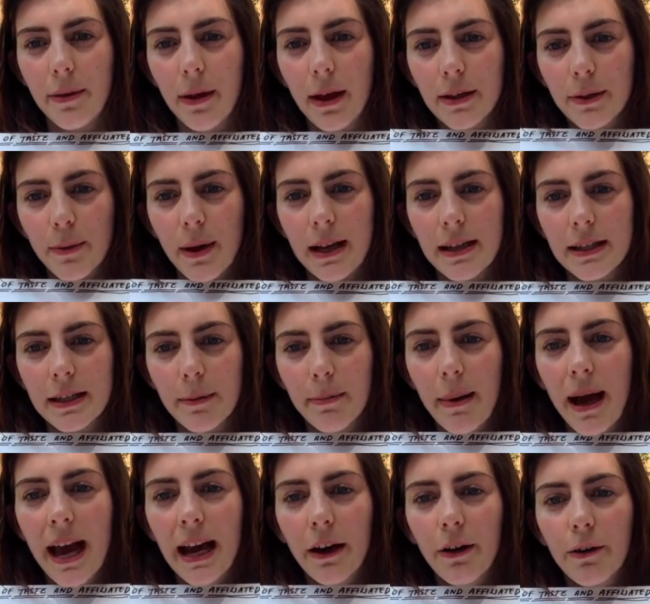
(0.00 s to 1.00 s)
as well as the
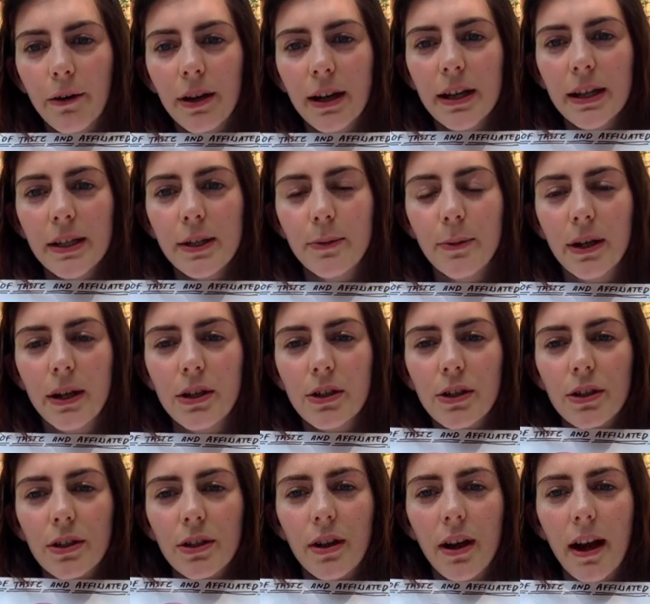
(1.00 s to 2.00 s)
pancreas,
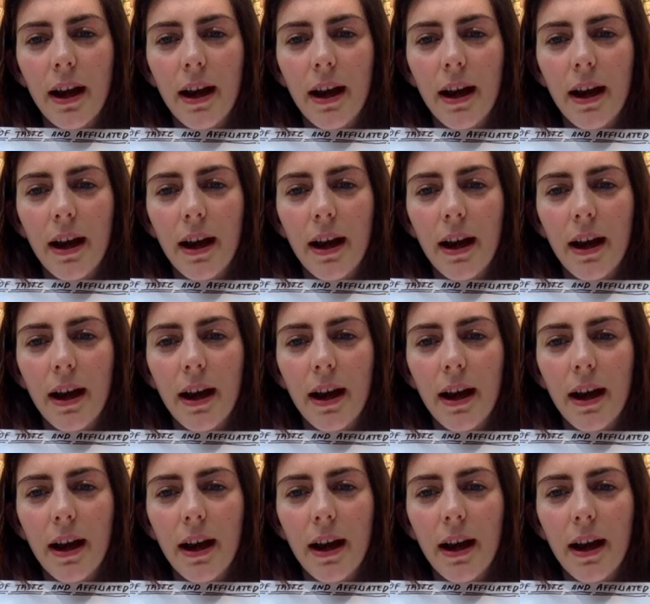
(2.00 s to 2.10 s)
which